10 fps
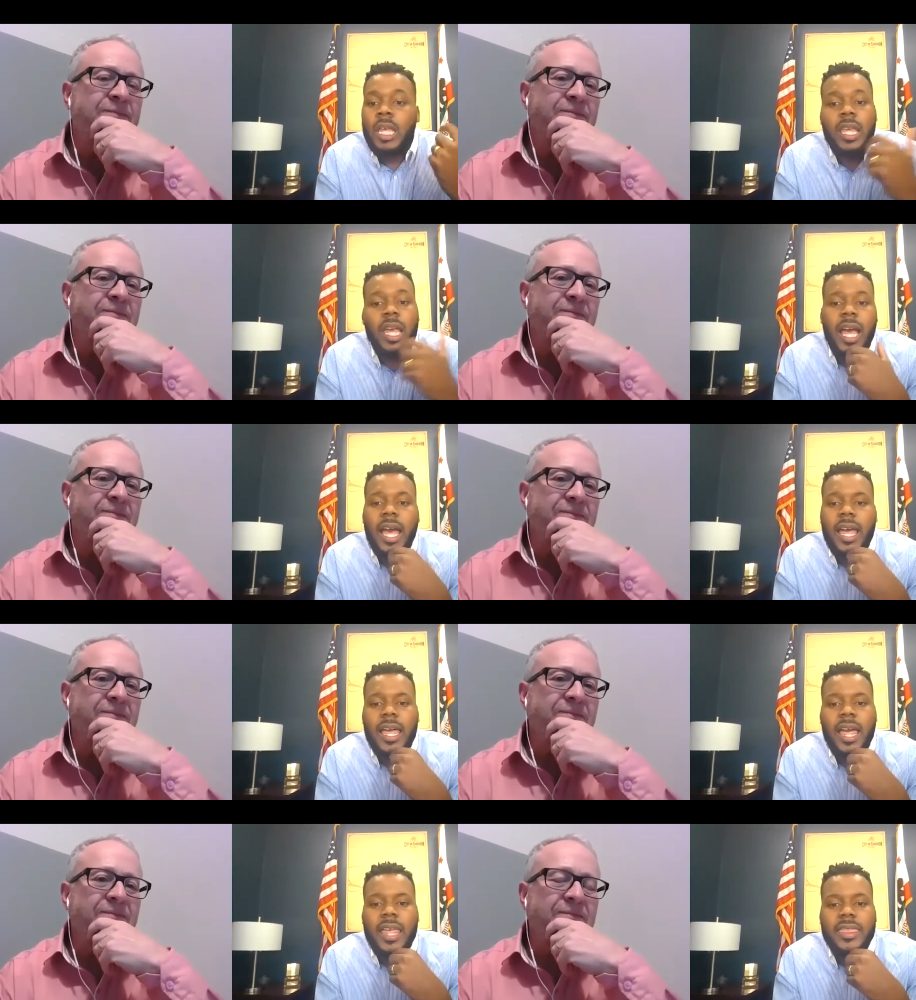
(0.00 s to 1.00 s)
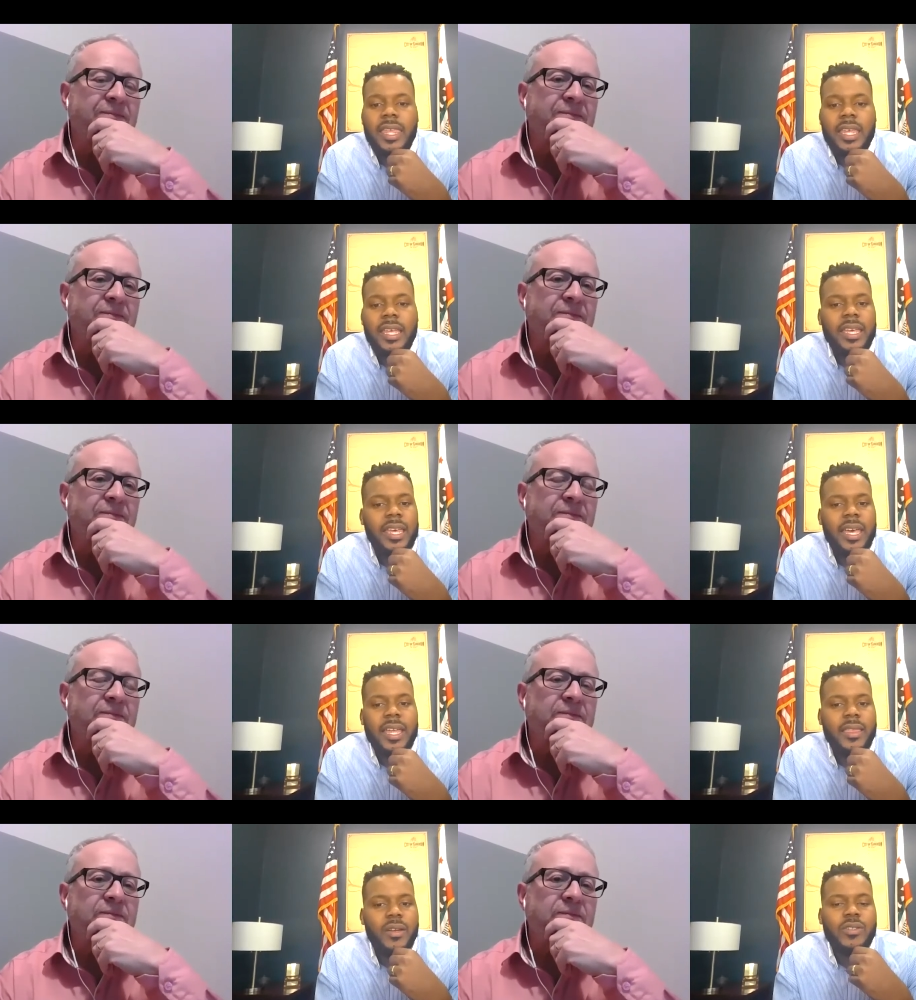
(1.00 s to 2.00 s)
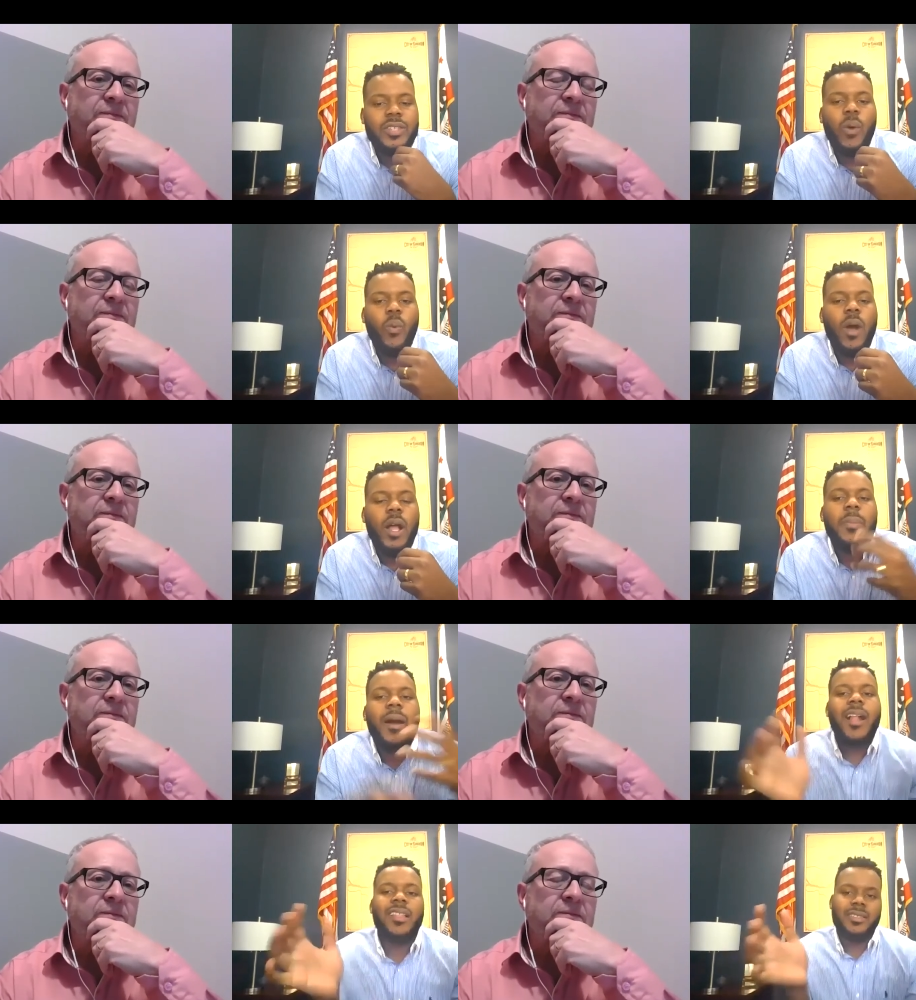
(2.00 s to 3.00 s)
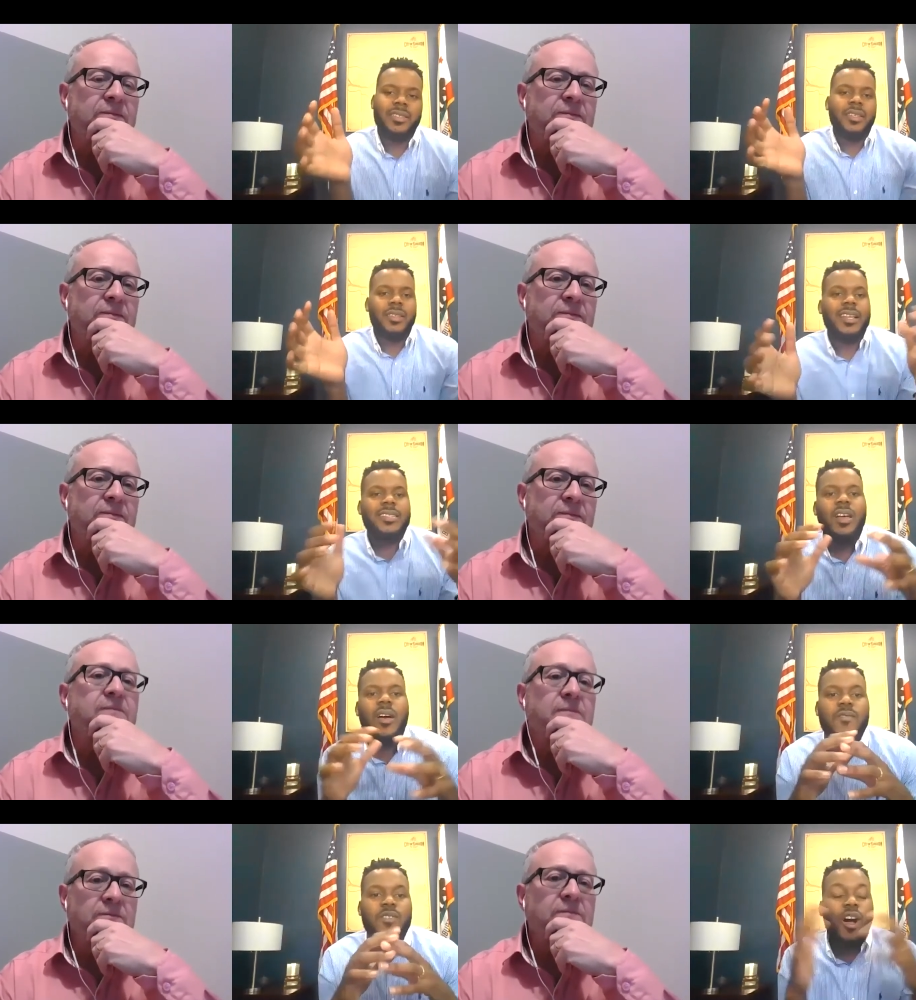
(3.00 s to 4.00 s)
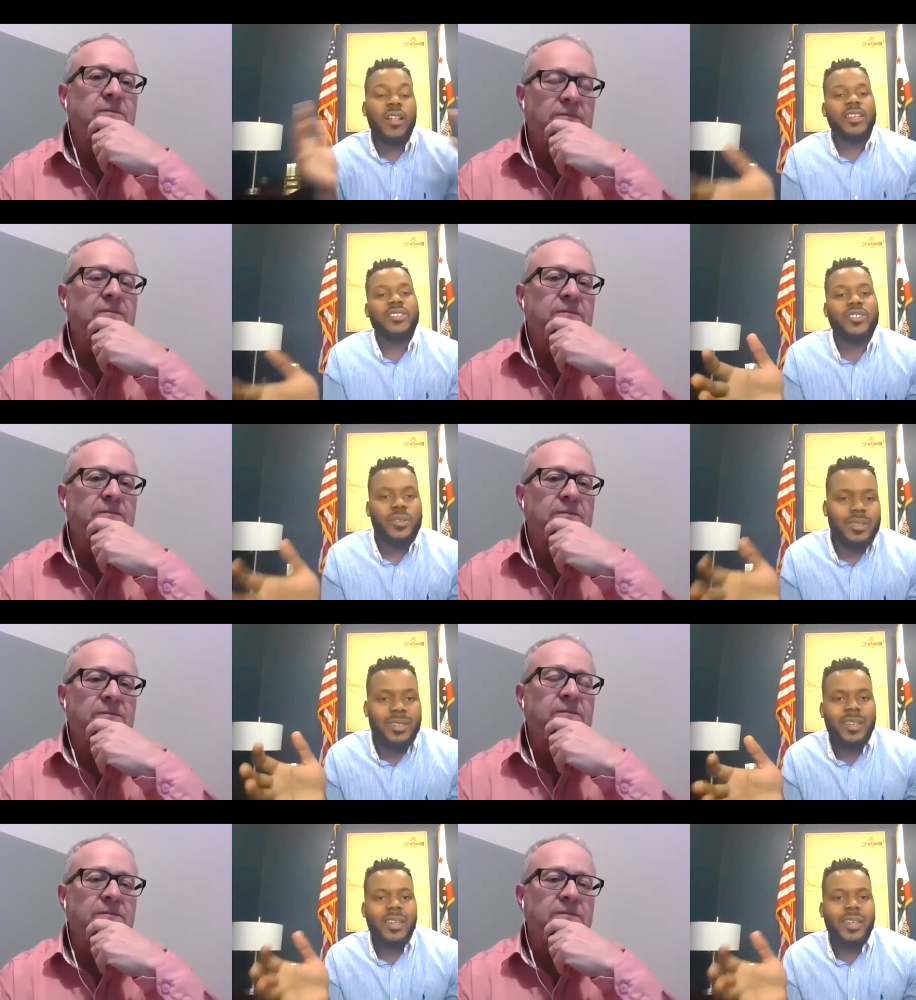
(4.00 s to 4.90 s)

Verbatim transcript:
Speaker 1: Yeah, I, I think again, there's not one policy that solves all issues.